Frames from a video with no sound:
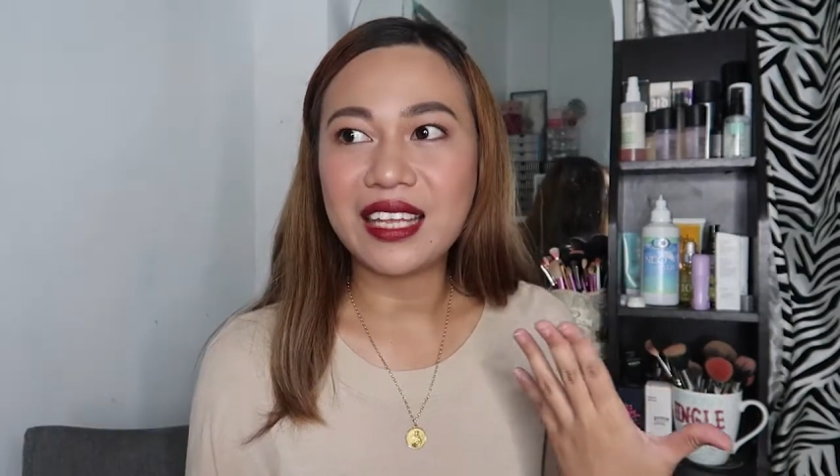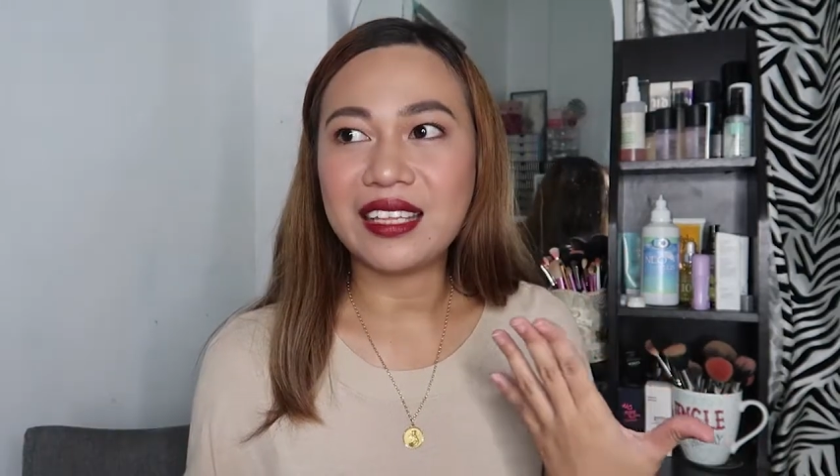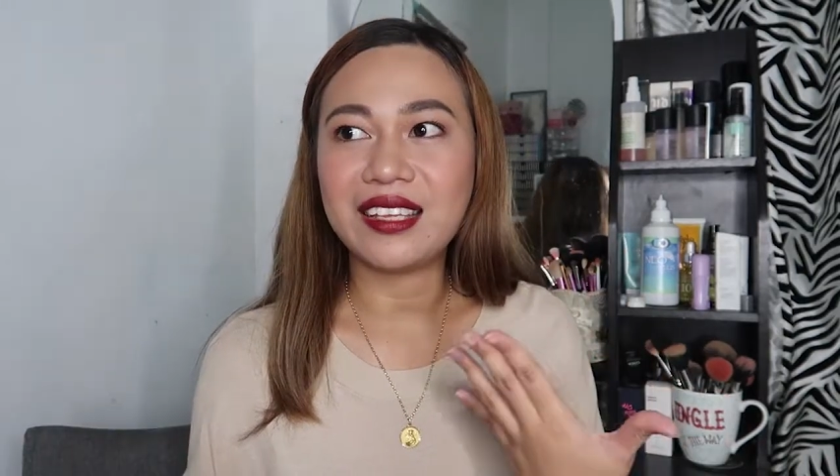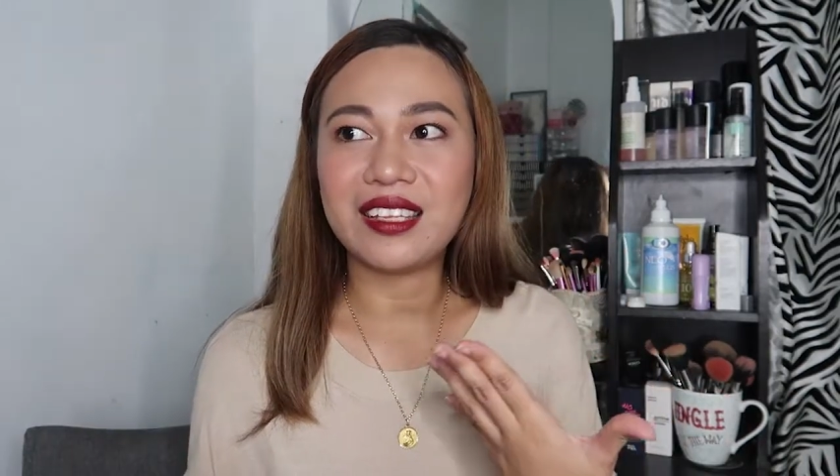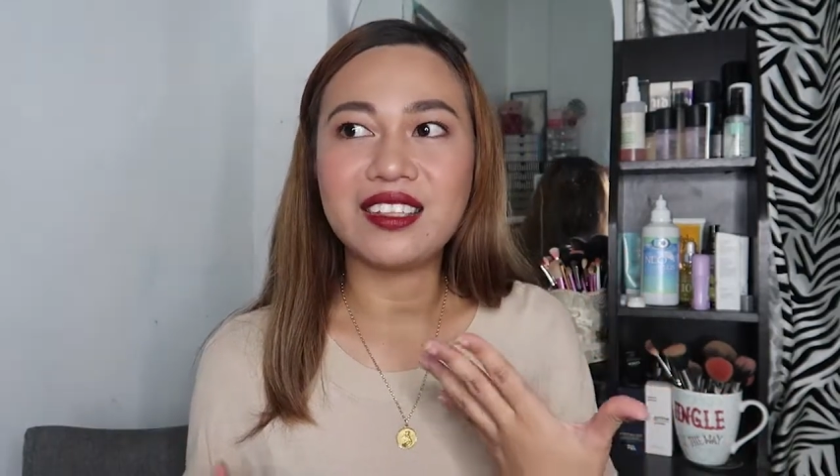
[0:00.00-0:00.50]

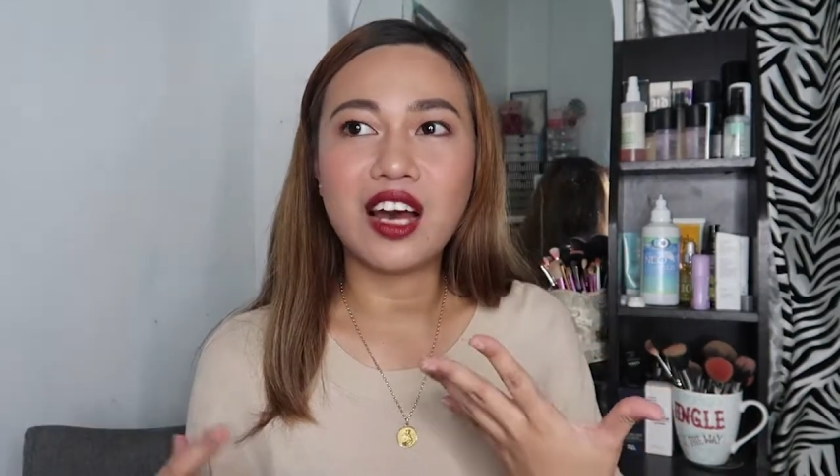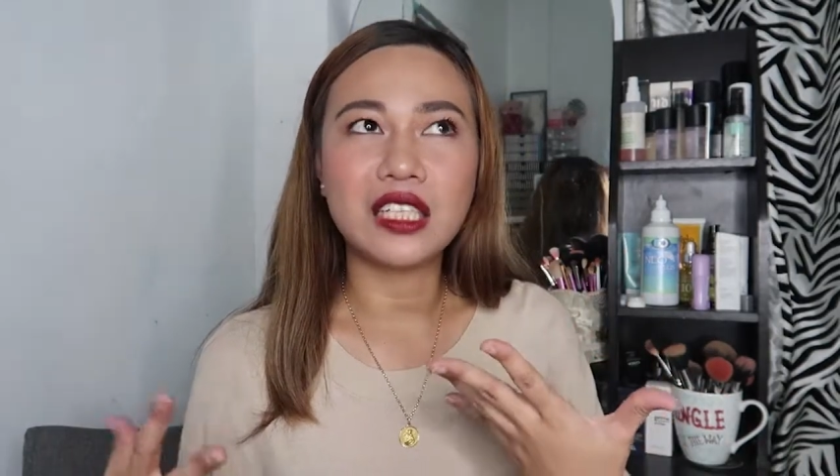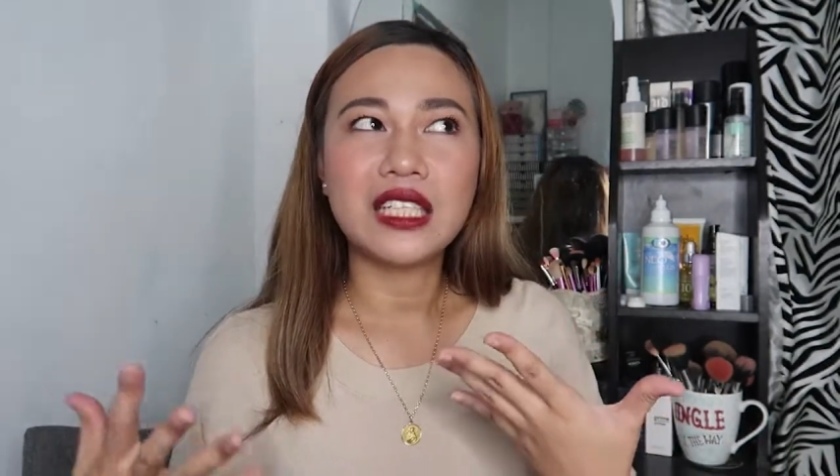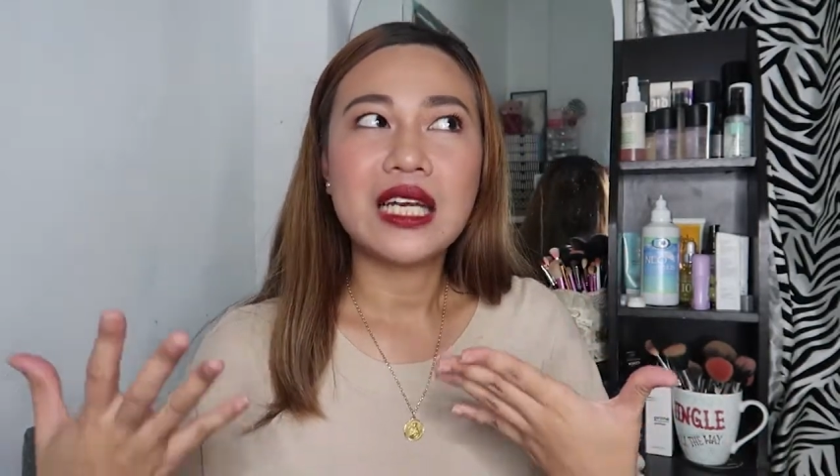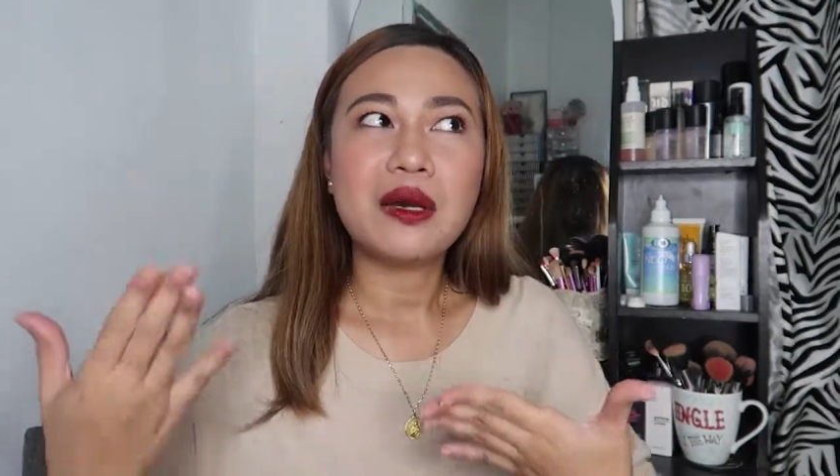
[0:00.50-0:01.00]
It did
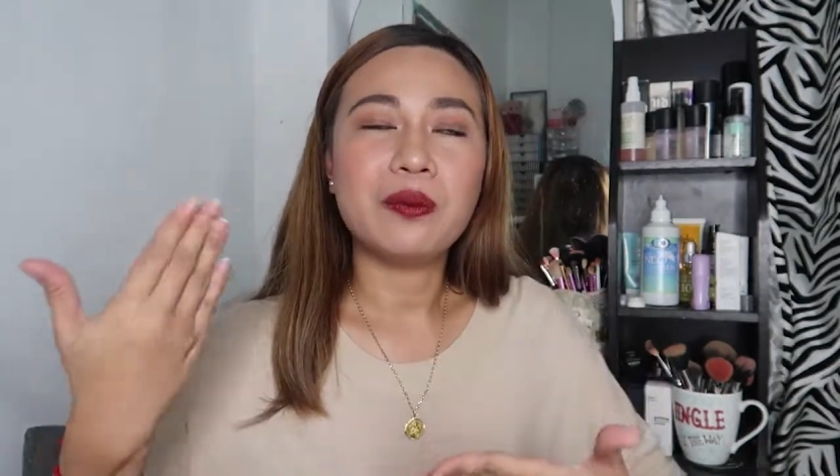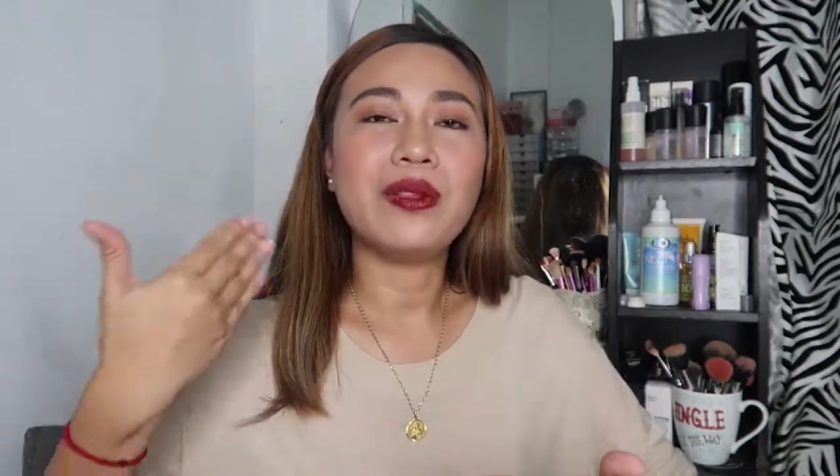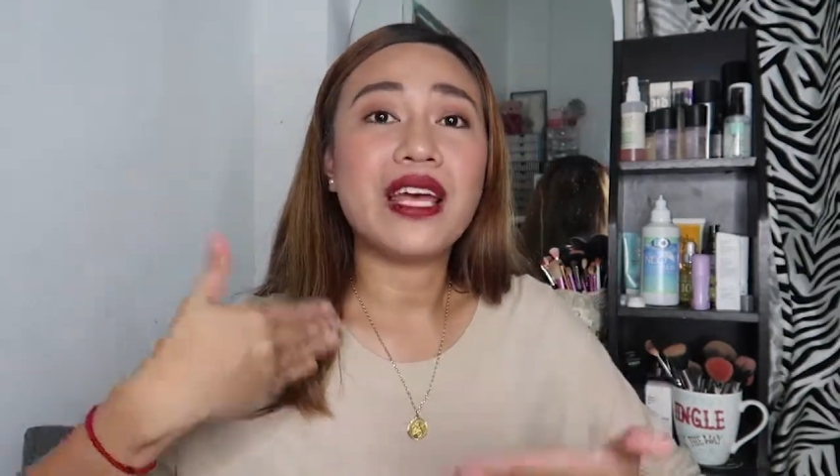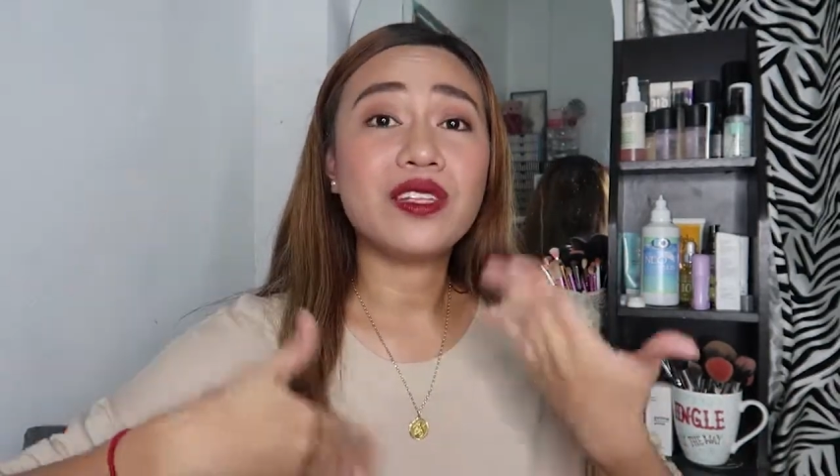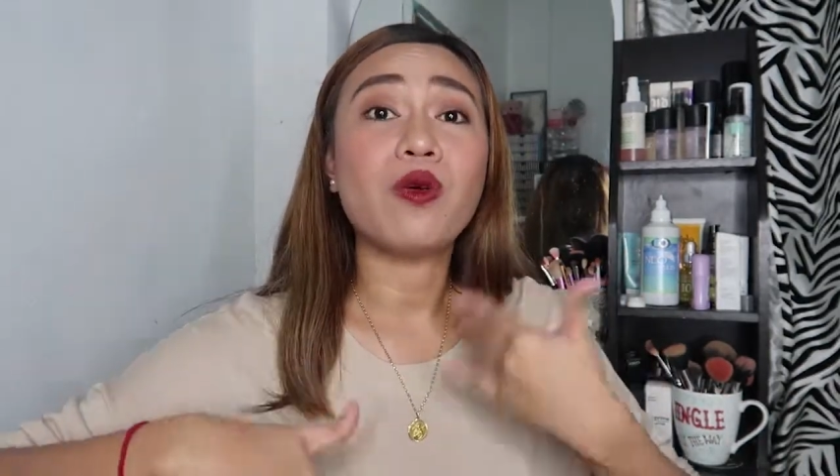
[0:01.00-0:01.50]
not
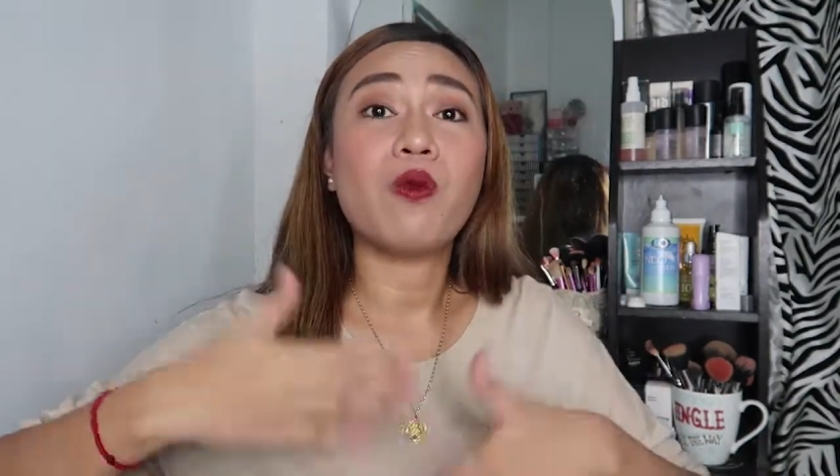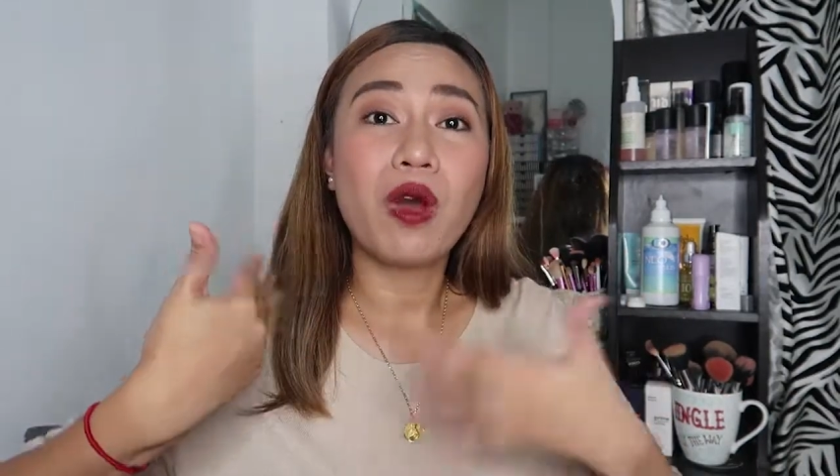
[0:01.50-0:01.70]
blend